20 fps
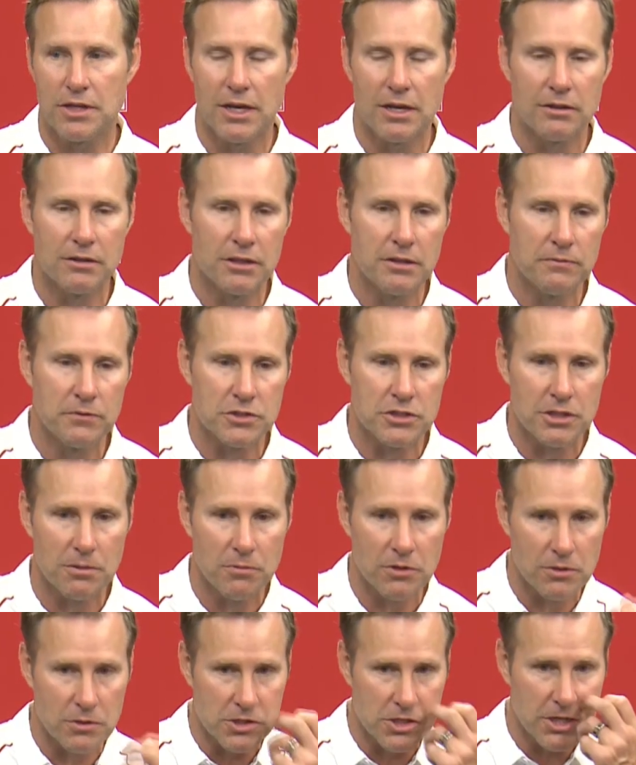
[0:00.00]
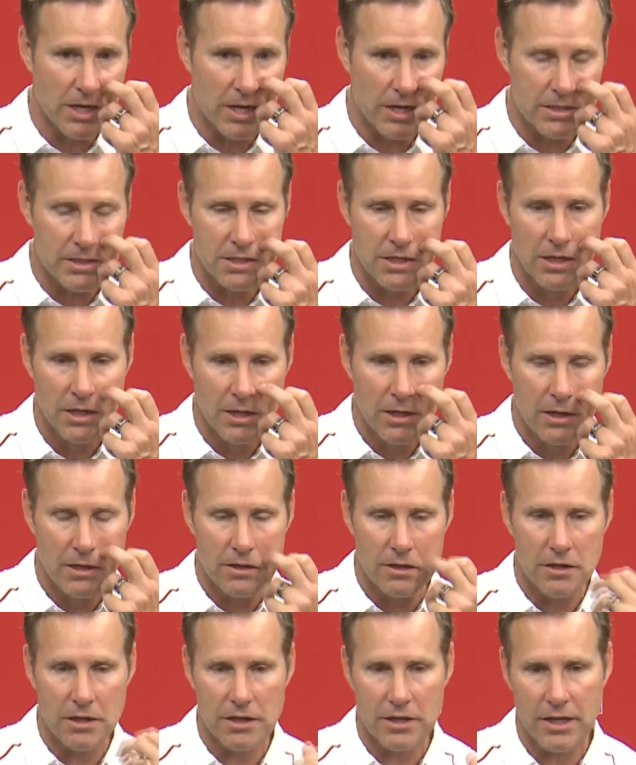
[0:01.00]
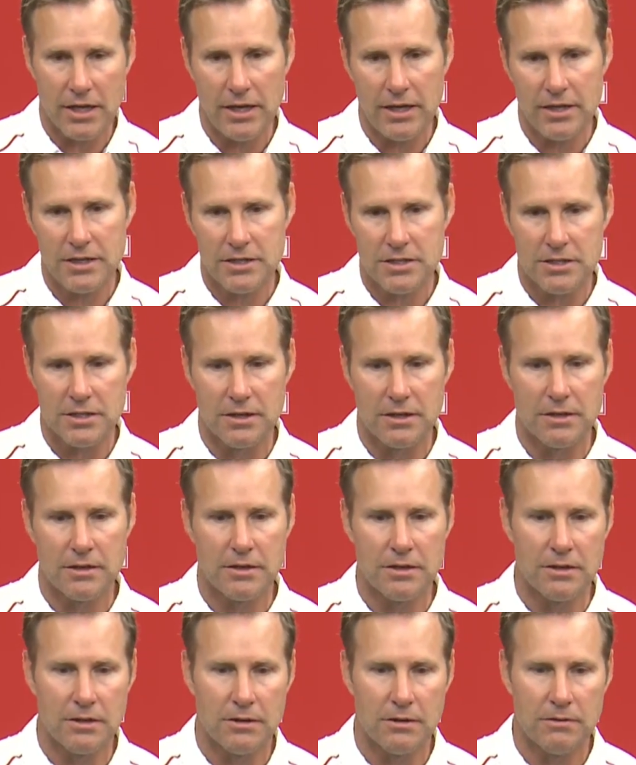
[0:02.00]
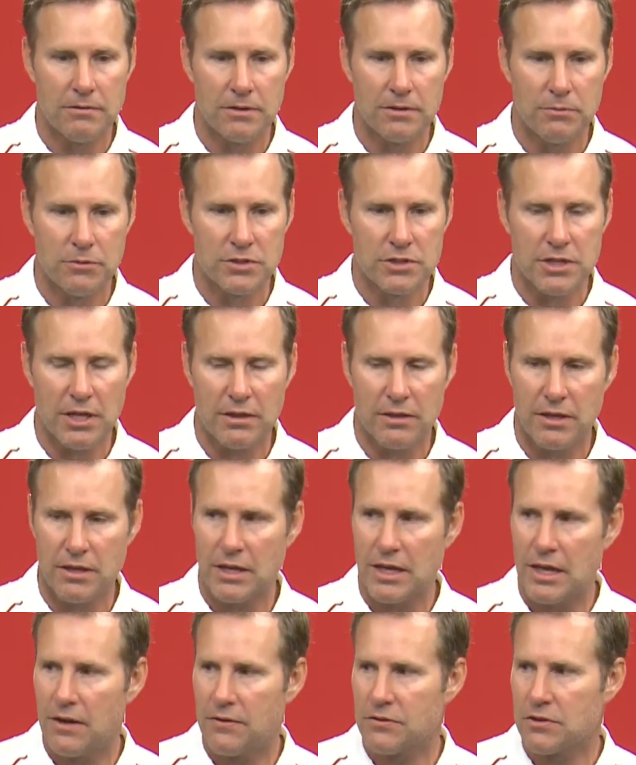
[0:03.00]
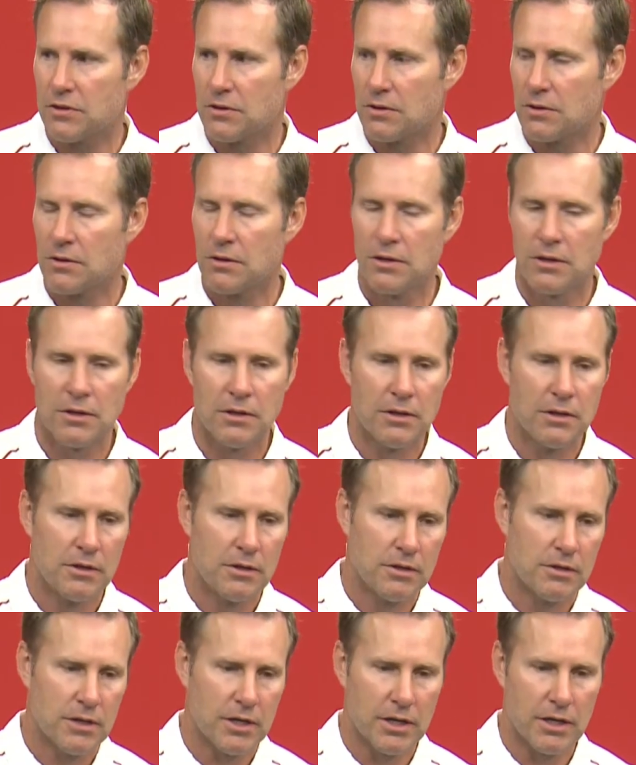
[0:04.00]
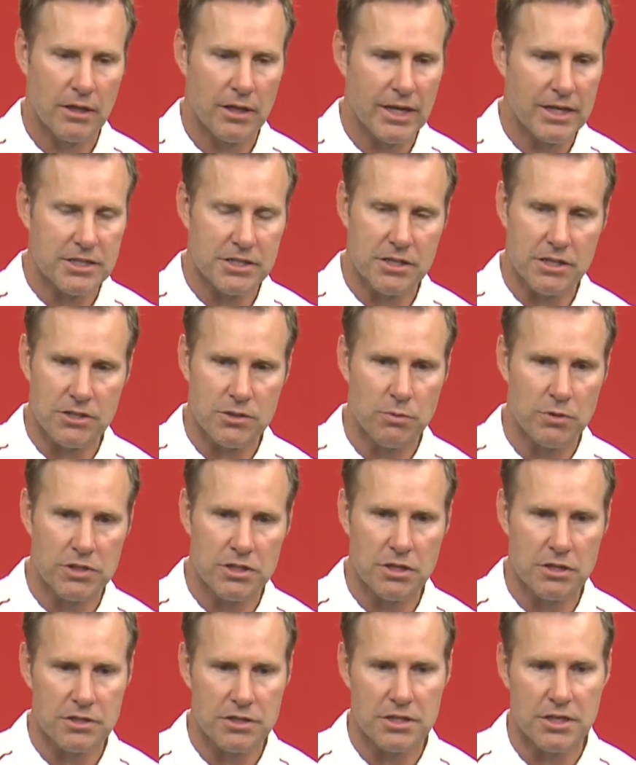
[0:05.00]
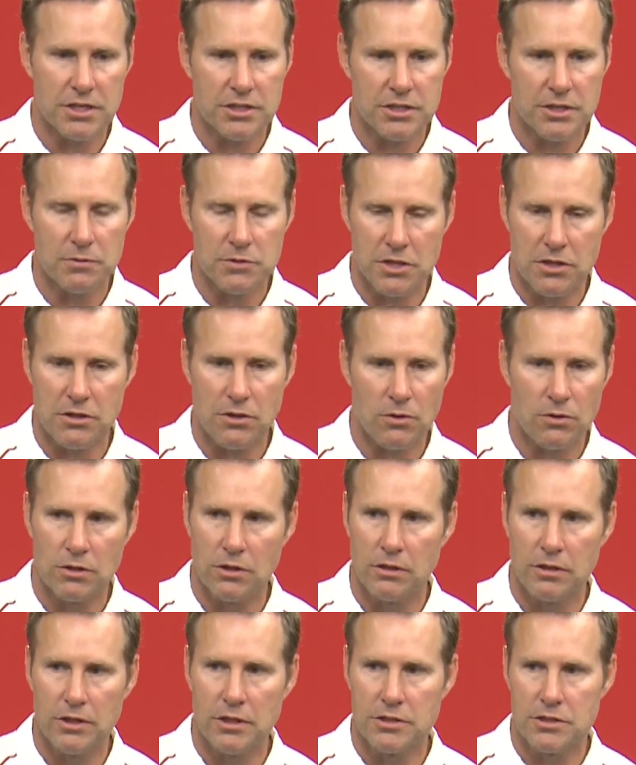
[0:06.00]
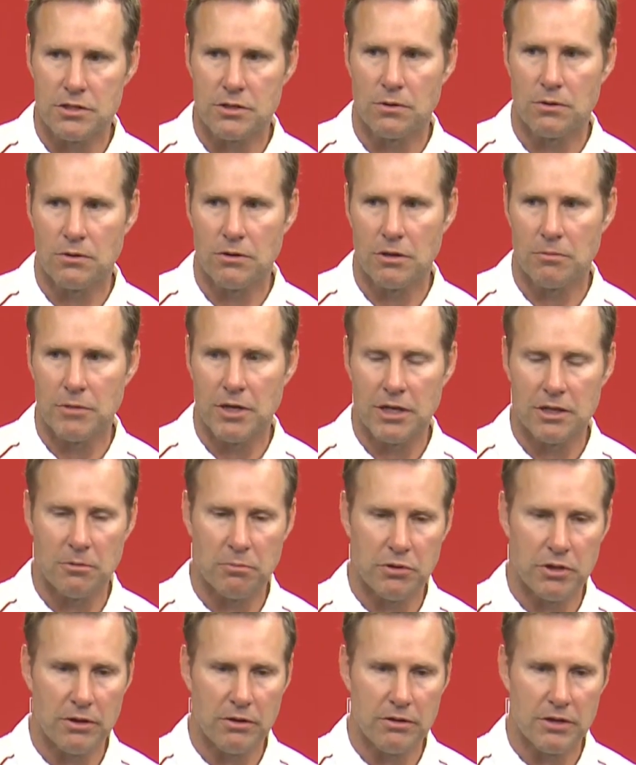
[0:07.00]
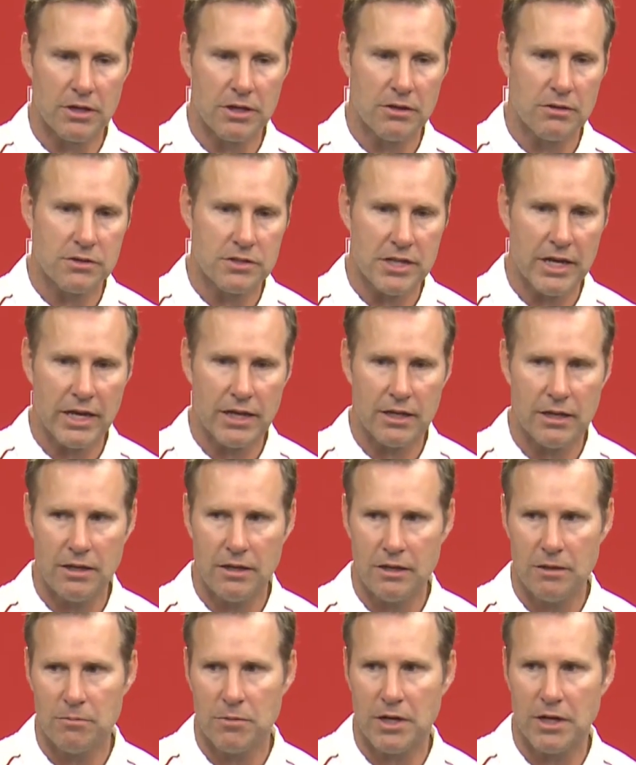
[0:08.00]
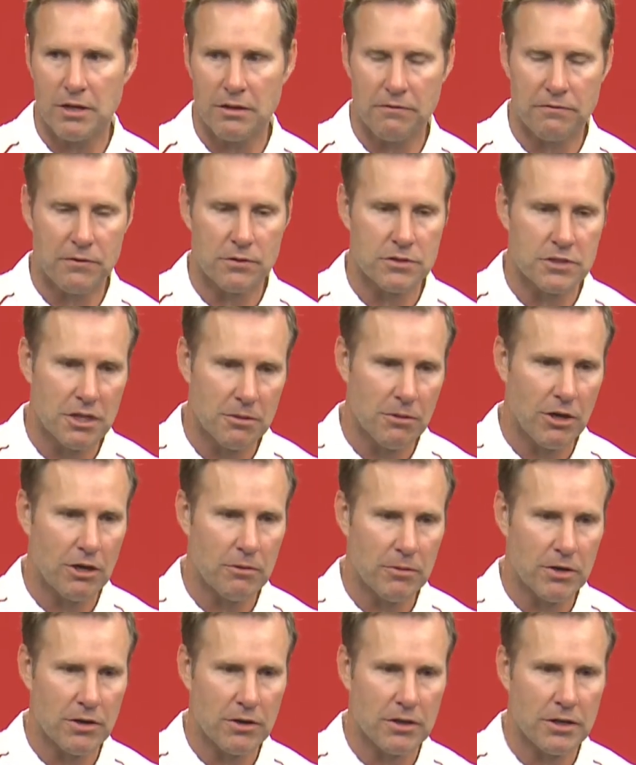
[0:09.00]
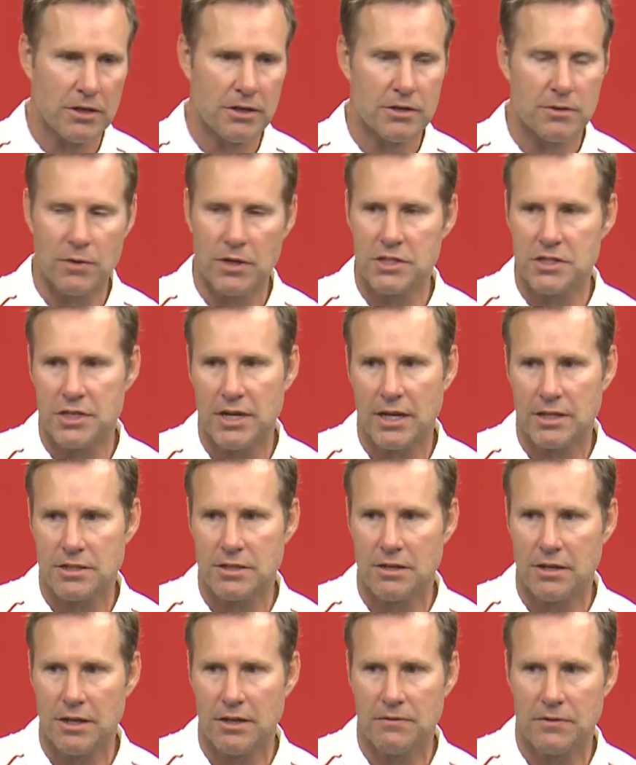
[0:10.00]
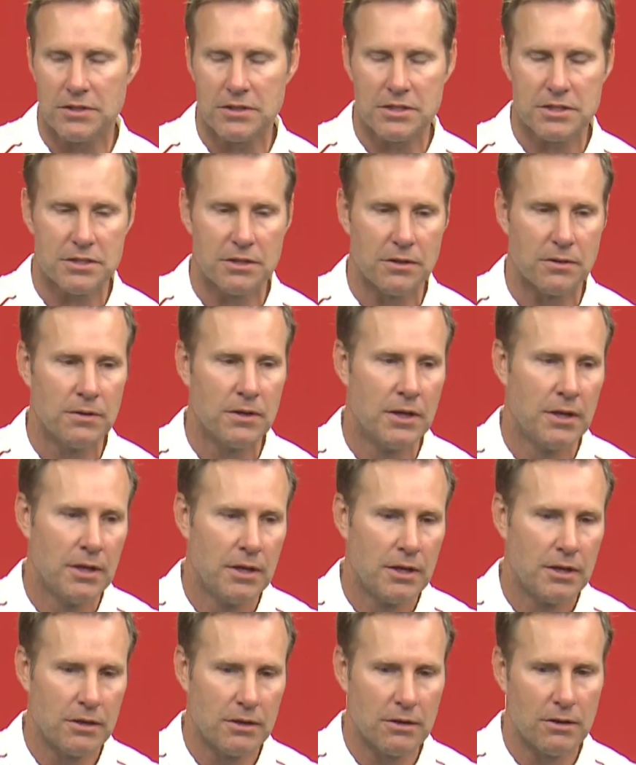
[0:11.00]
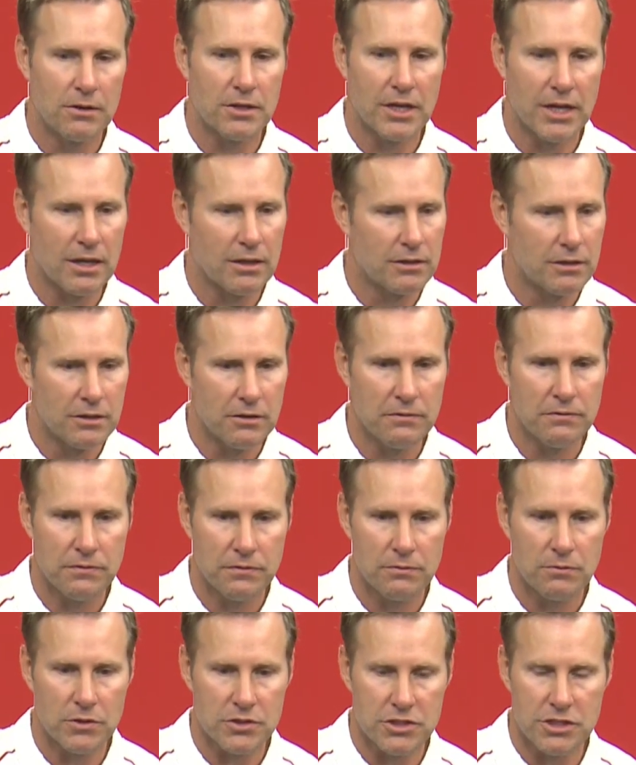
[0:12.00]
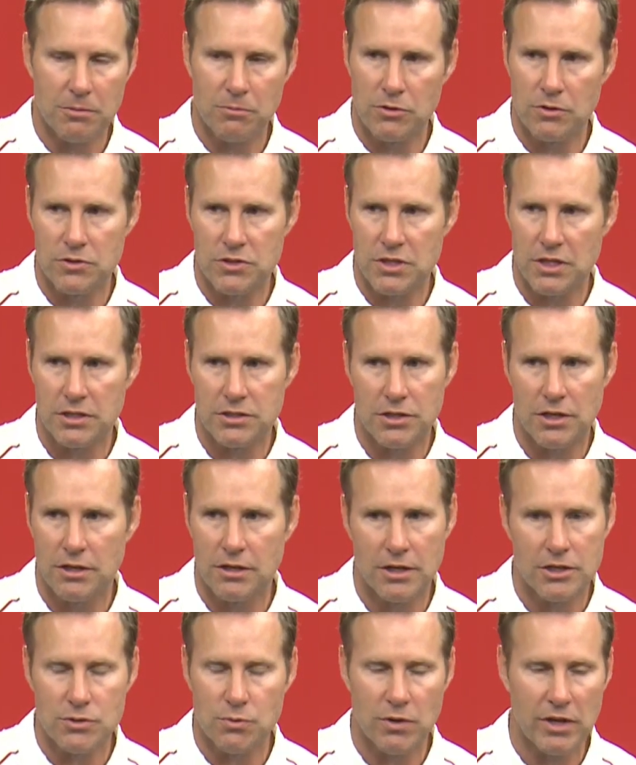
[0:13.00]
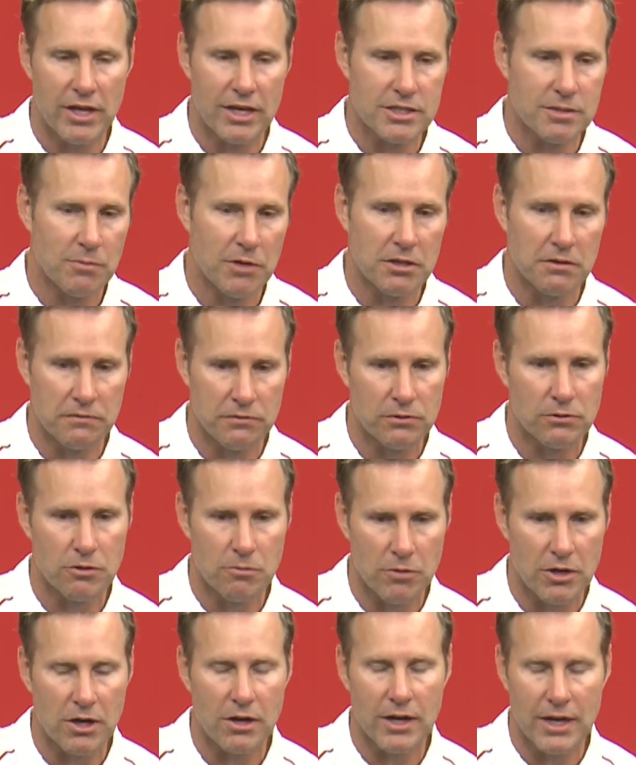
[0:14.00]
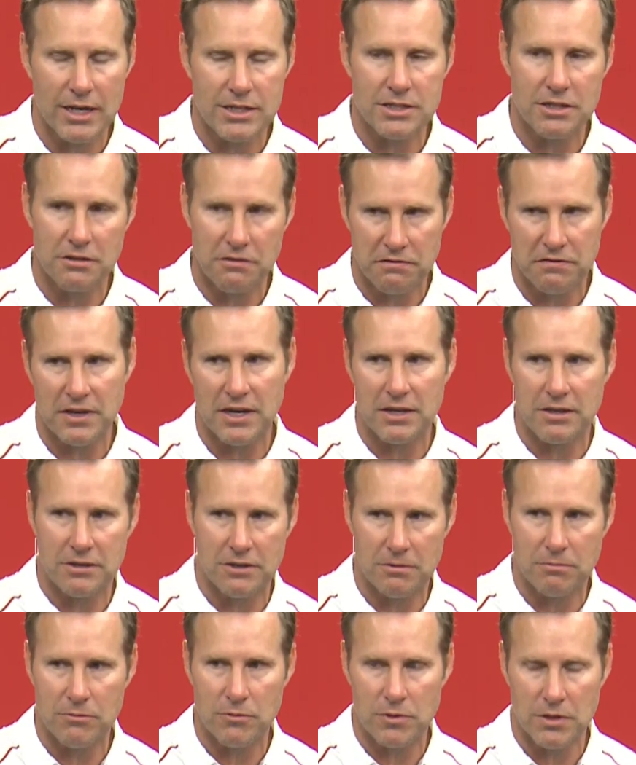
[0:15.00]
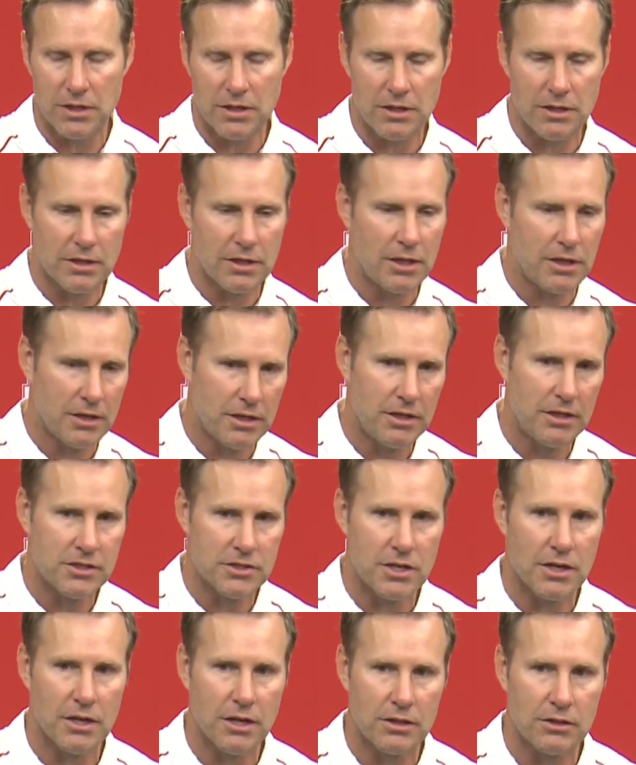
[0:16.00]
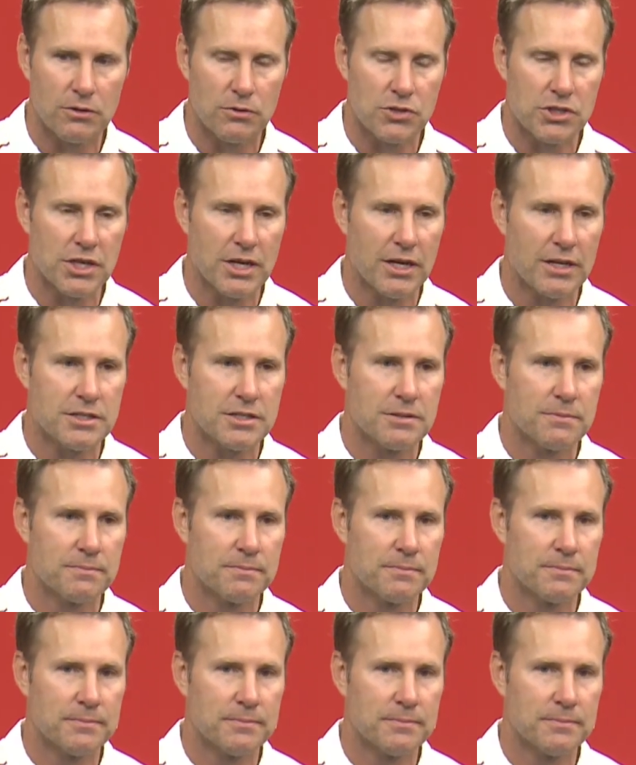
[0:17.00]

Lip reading: you got to live with some of those shots that he takes. And, you know, he was, I think, after the last 6 weeks of the season, he was third in the league in scoring behind the player of the year and Zach Edey, and behind the first team All-American and Trace Jackson Davis. So, you know, you got to live with some of those things that he does when he has them on the floor. But our guys need to find him, and he needs to hunt those shots.